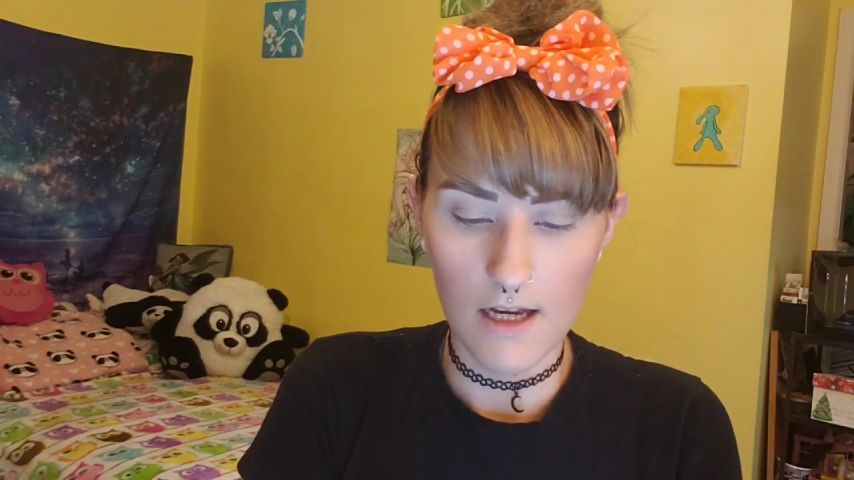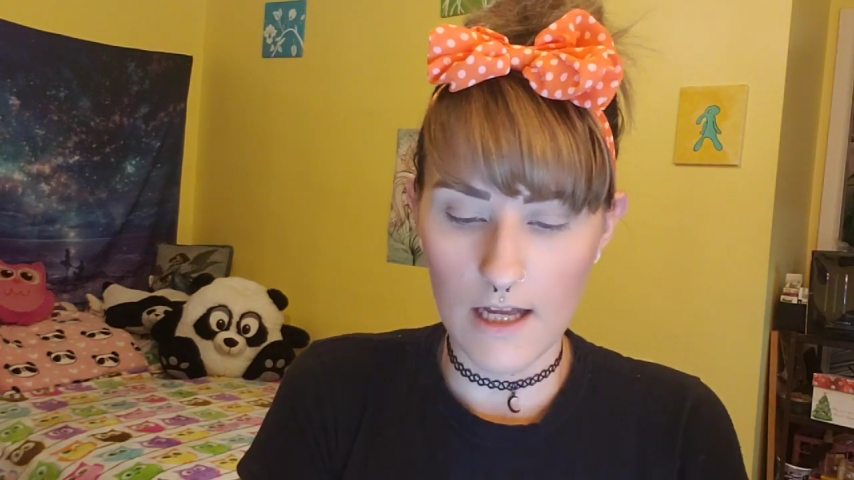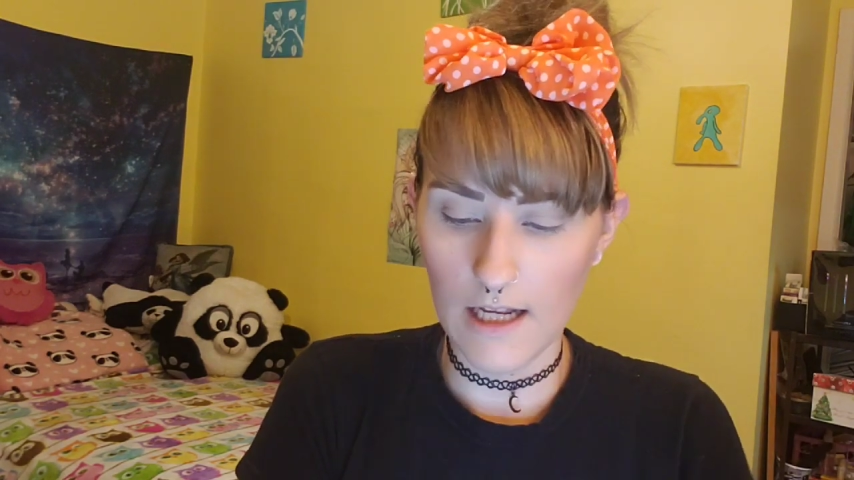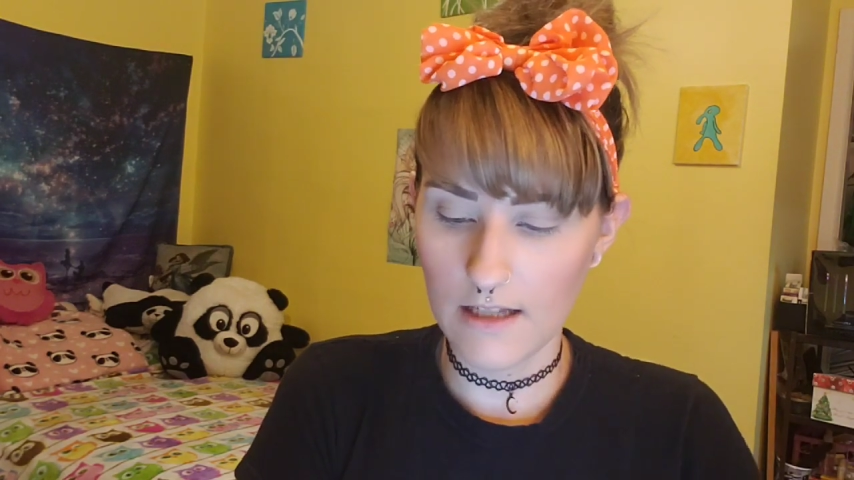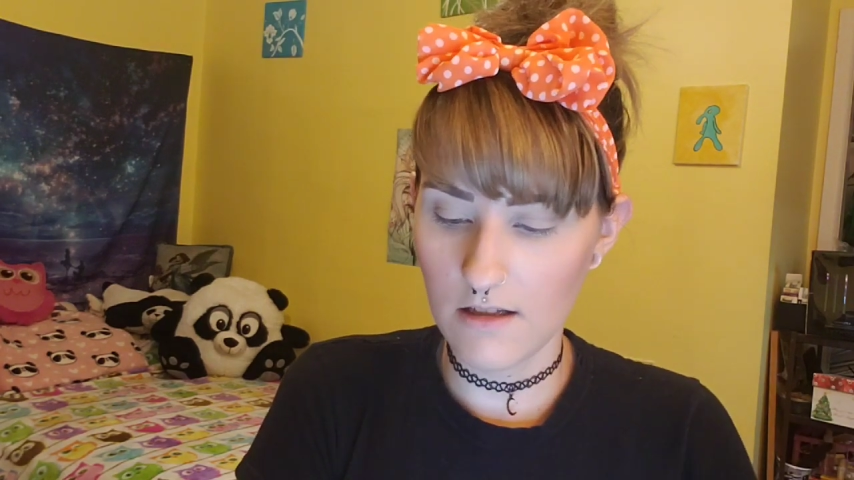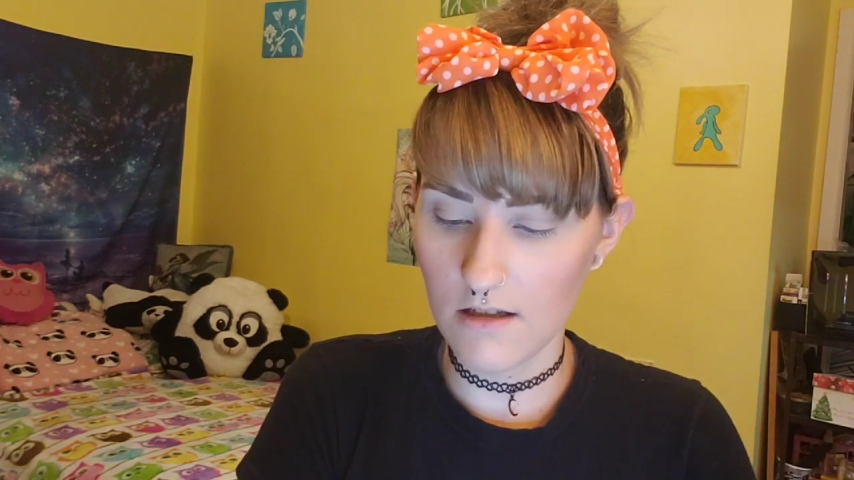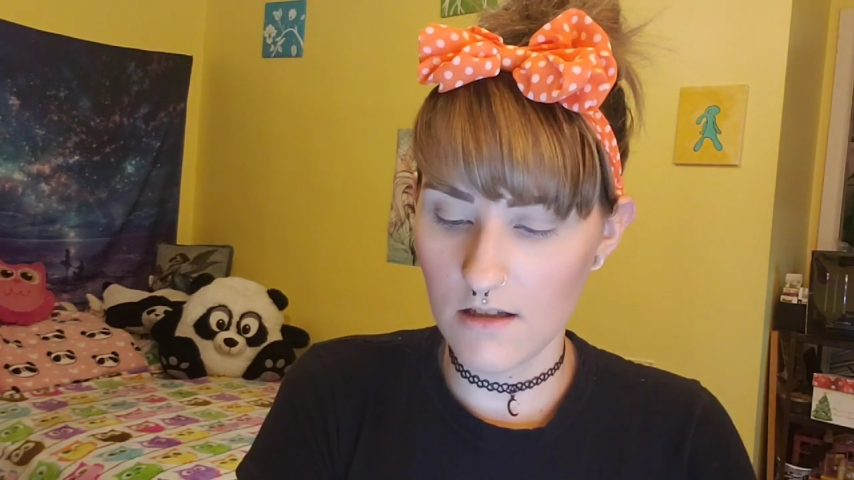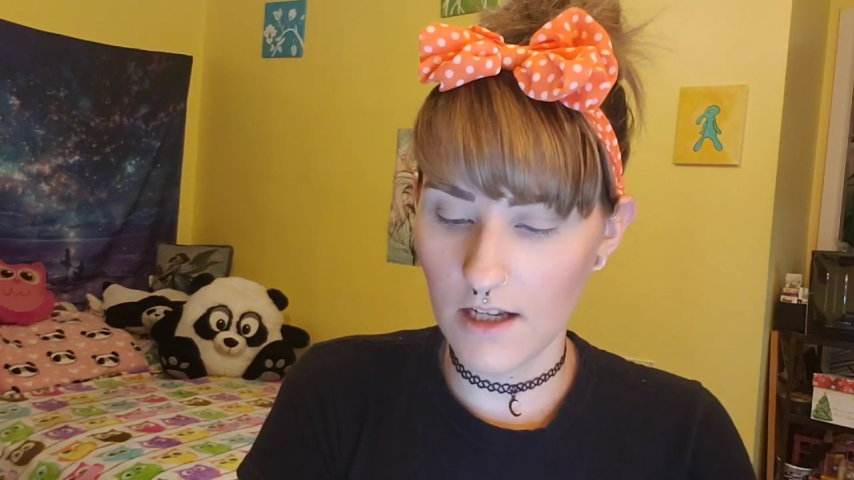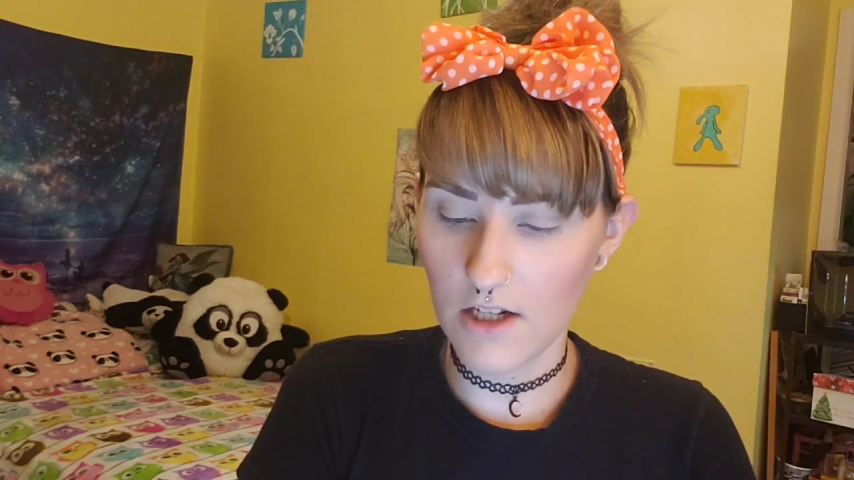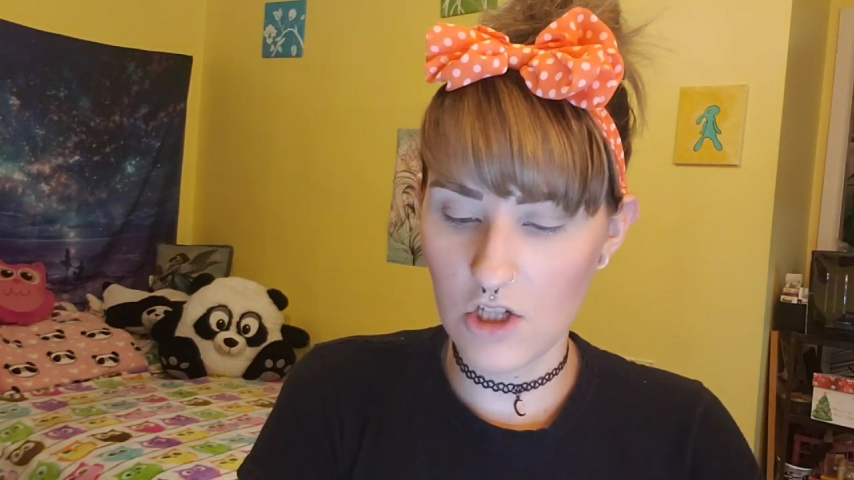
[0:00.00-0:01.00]
And I guess this is
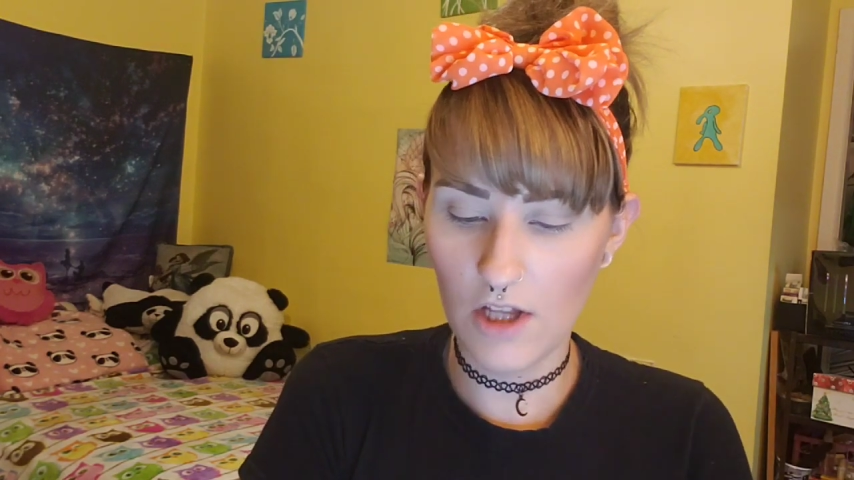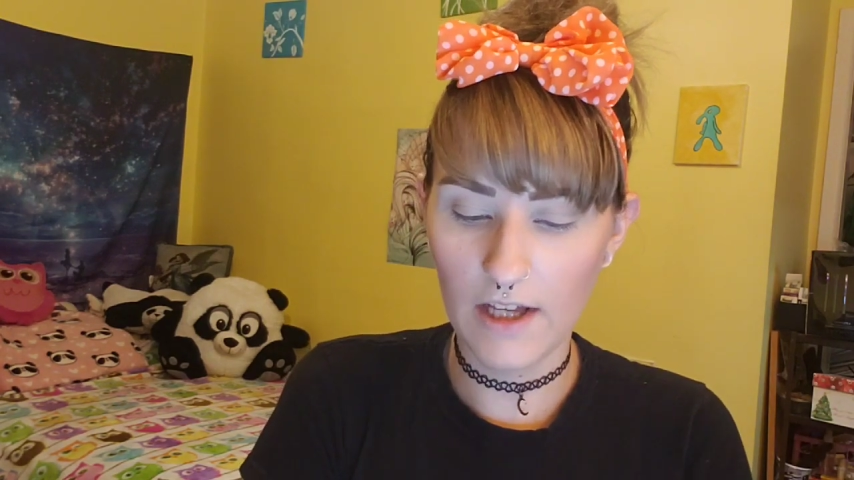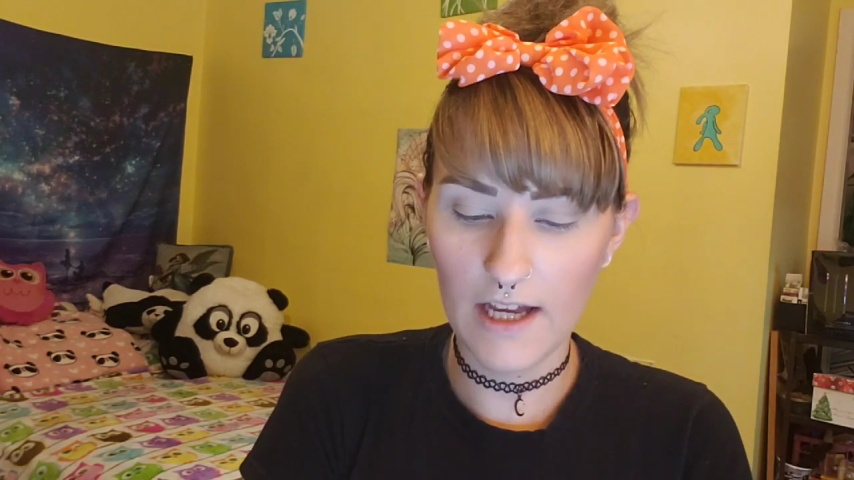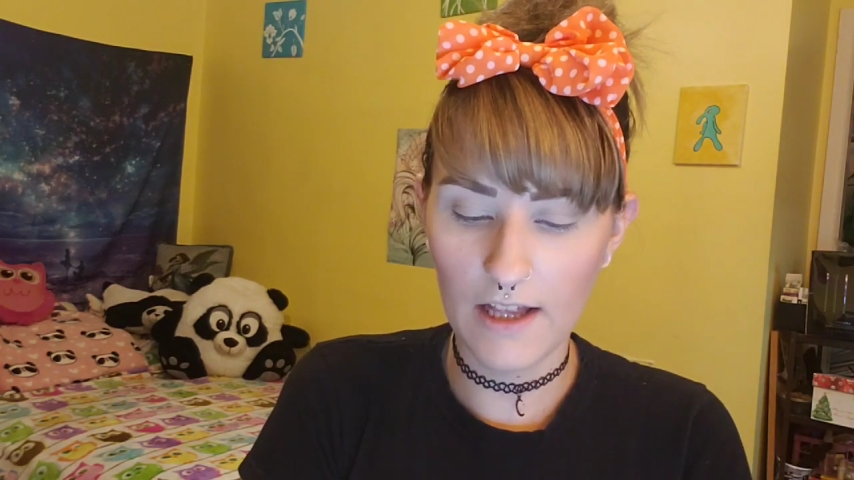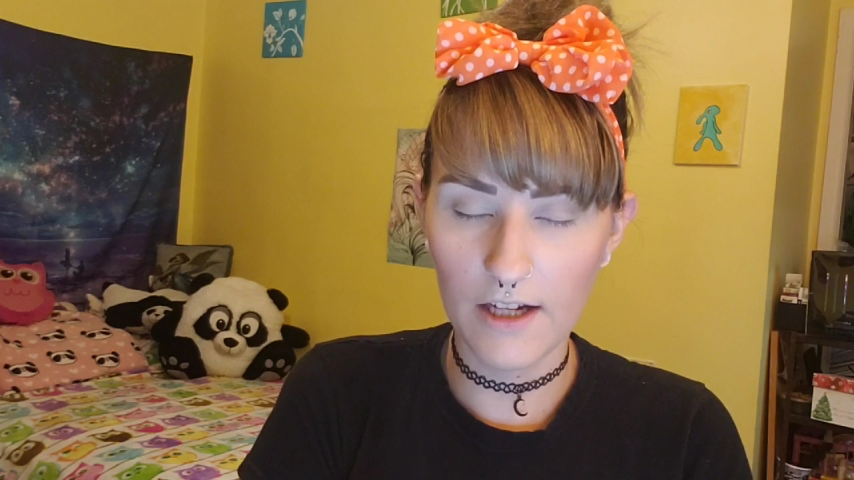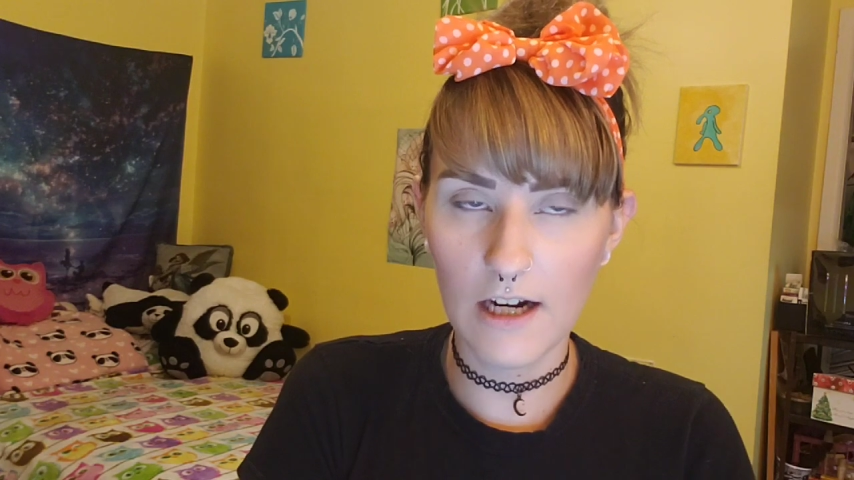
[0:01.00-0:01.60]
like a jelly highlighter.